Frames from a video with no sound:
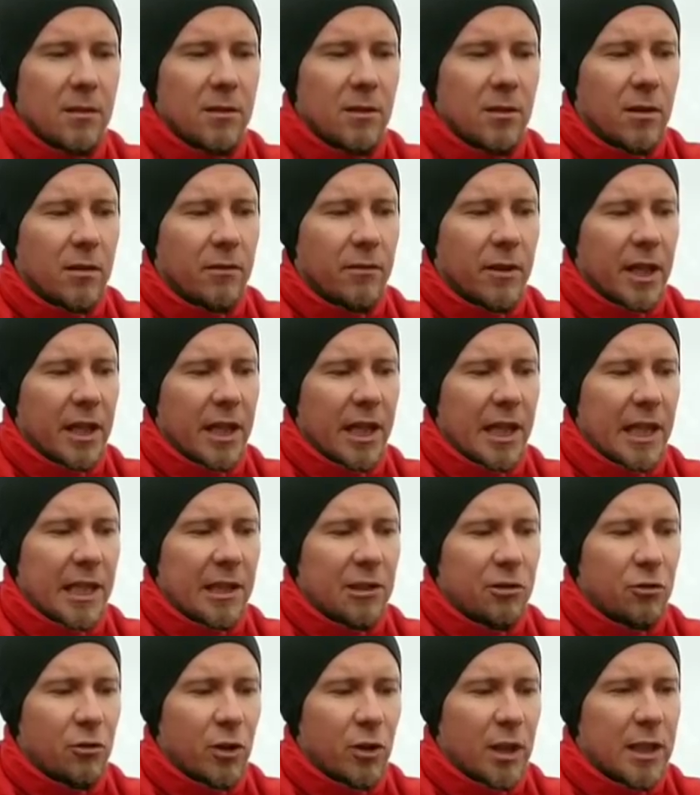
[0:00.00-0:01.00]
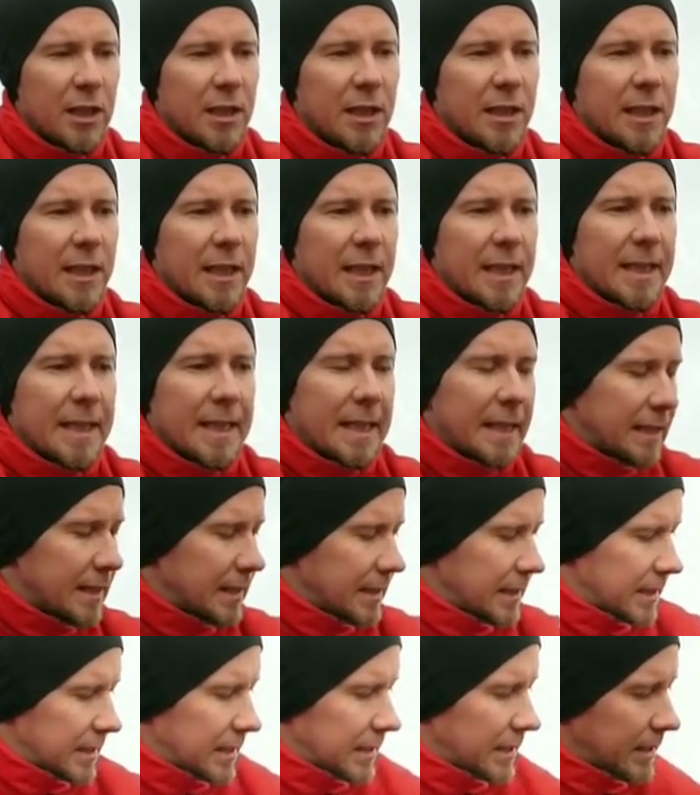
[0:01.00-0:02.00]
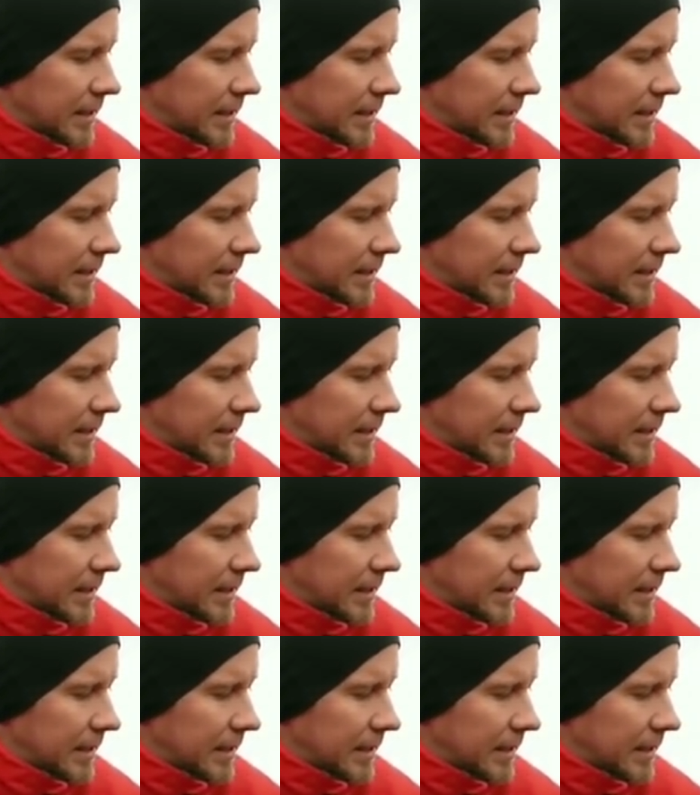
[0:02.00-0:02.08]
So a very trusty disc.